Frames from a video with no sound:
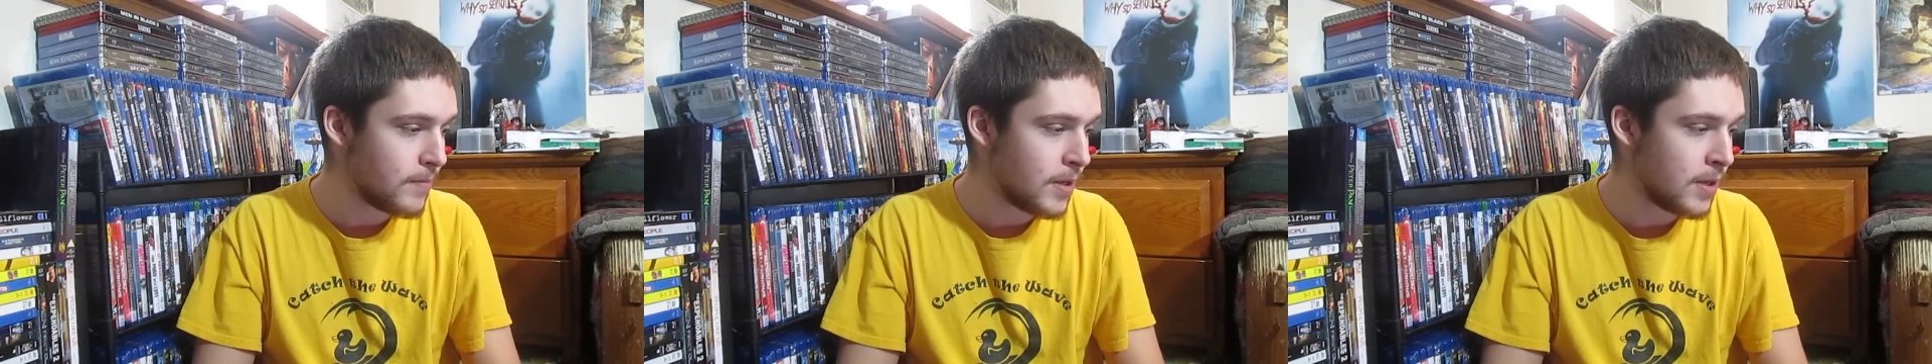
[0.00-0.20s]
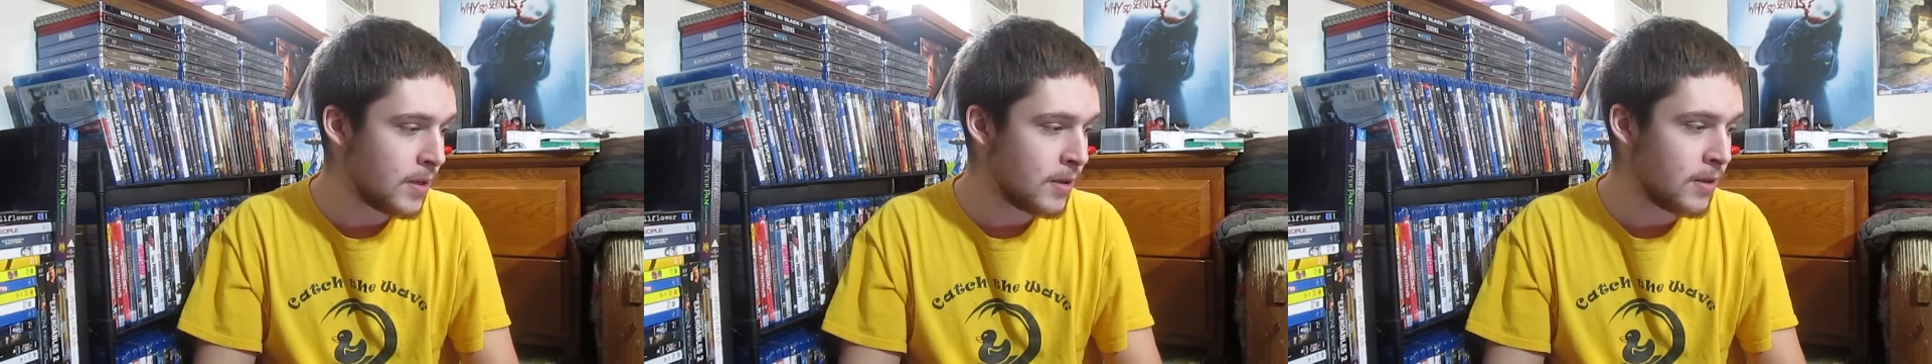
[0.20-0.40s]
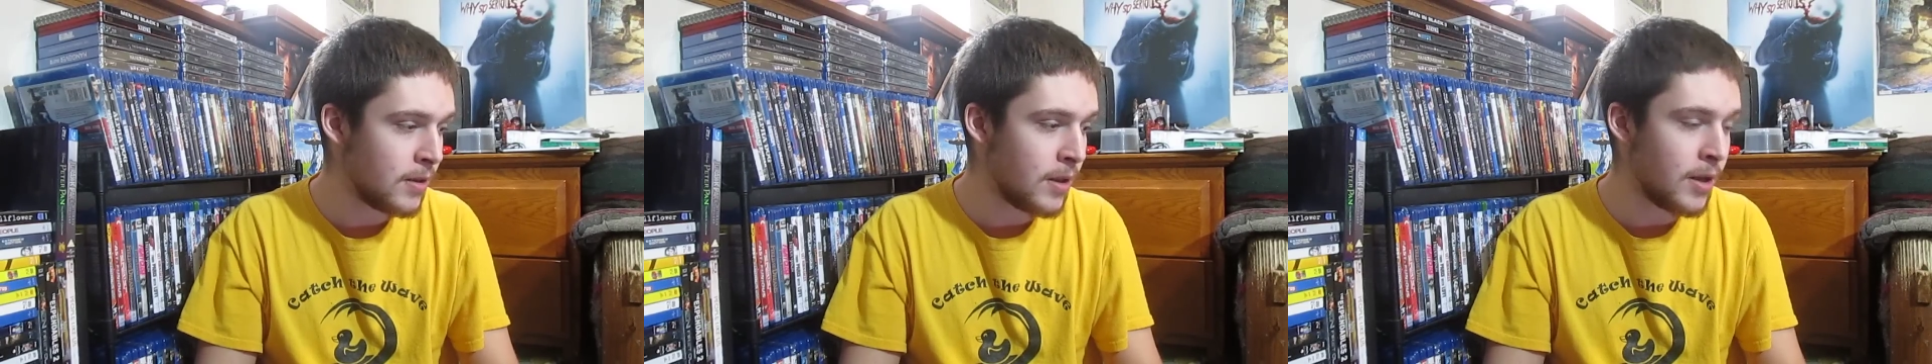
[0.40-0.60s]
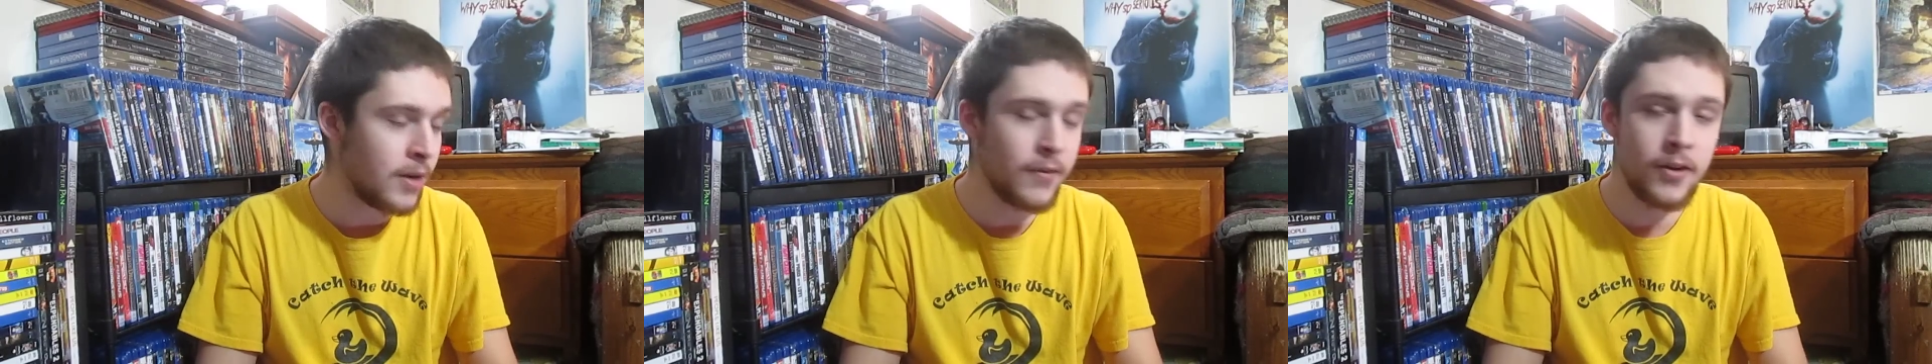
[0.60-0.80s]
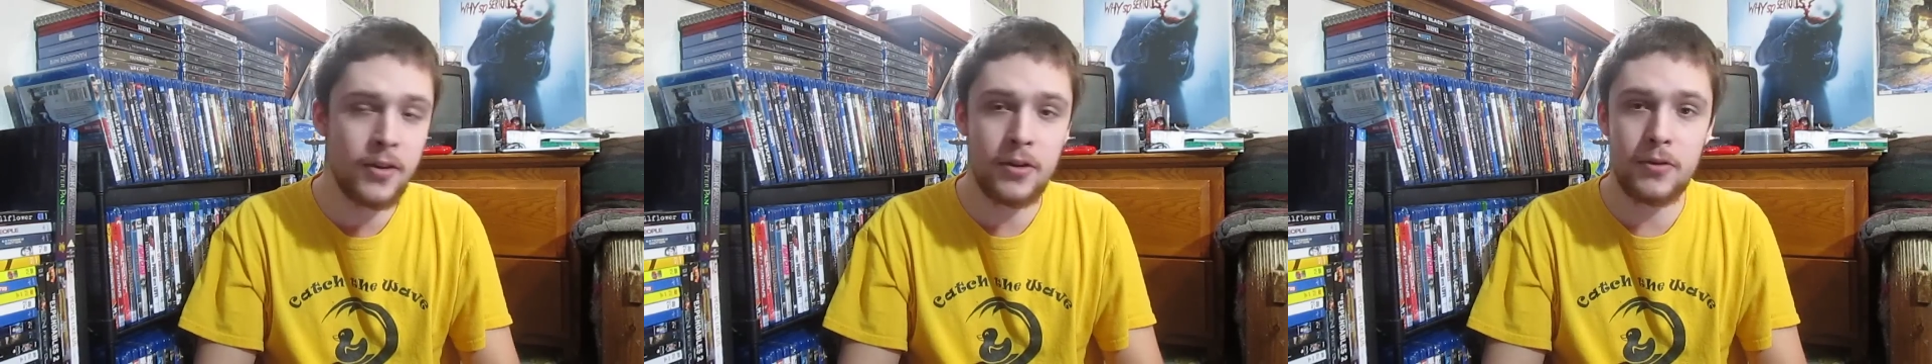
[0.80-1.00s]
and a lot of
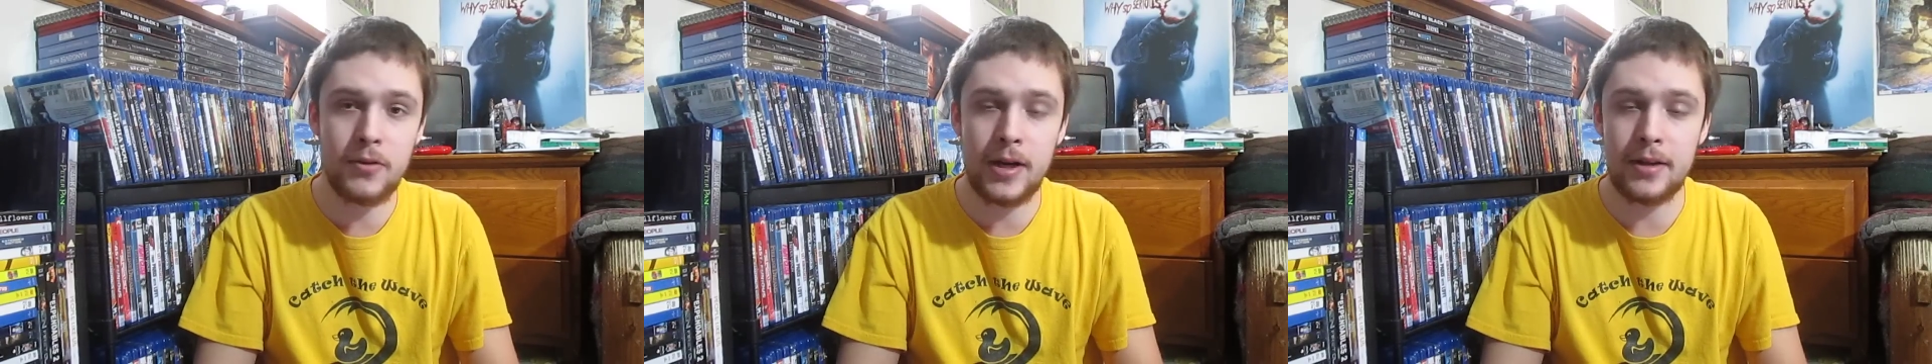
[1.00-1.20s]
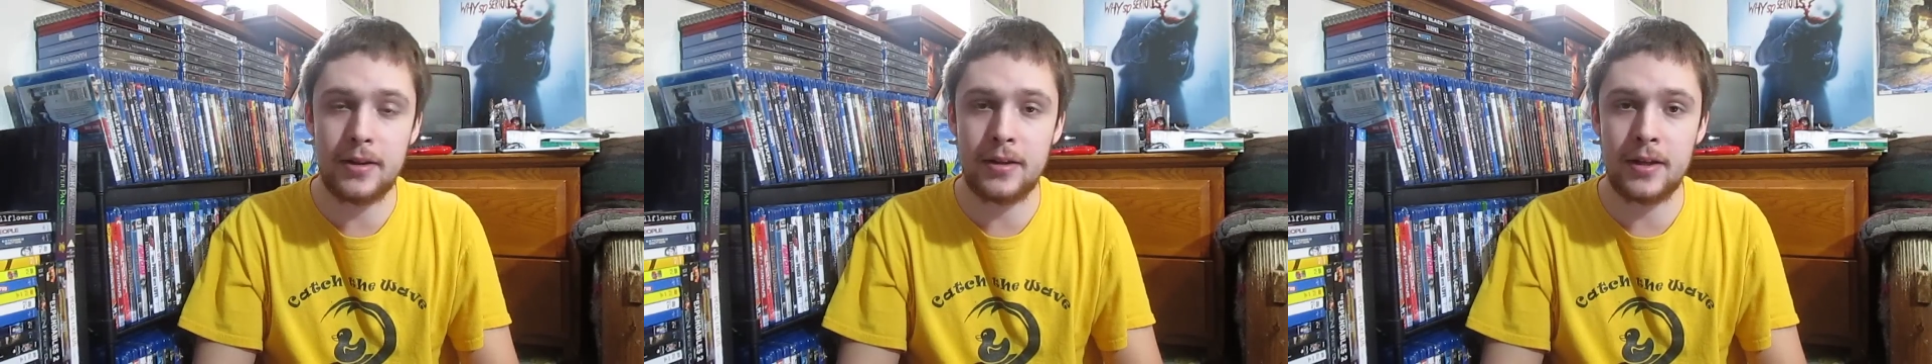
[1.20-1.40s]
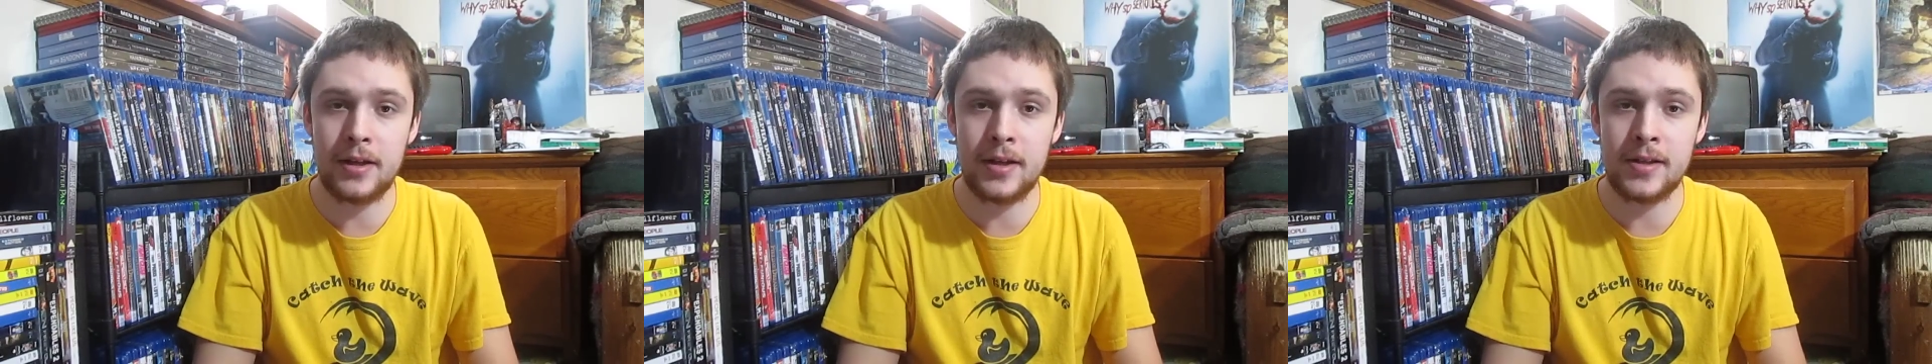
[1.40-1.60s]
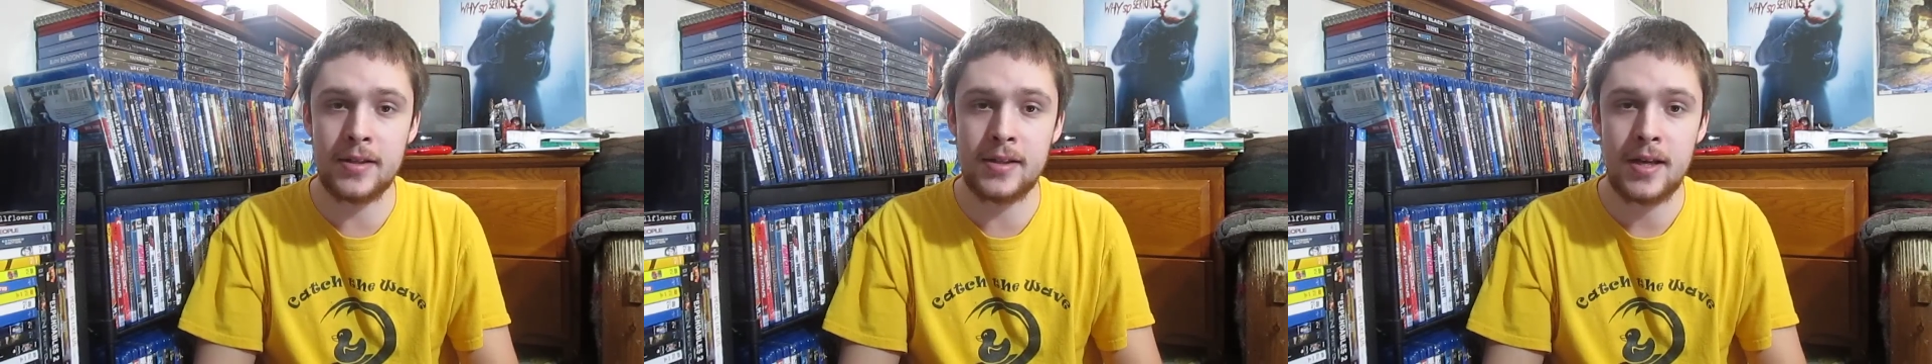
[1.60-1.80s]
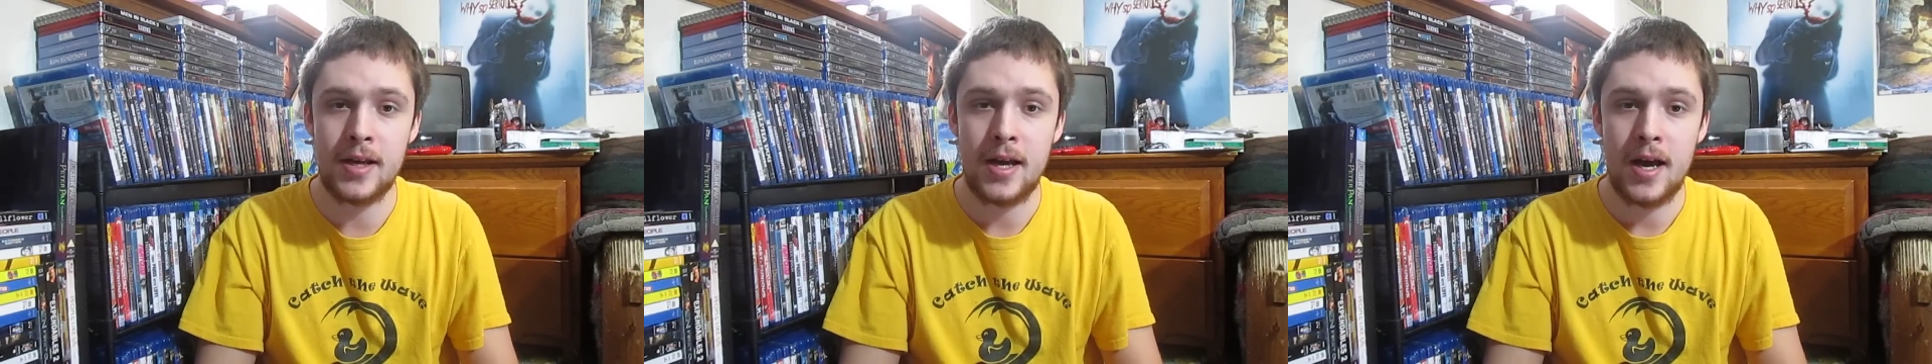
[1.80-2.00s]
other great things.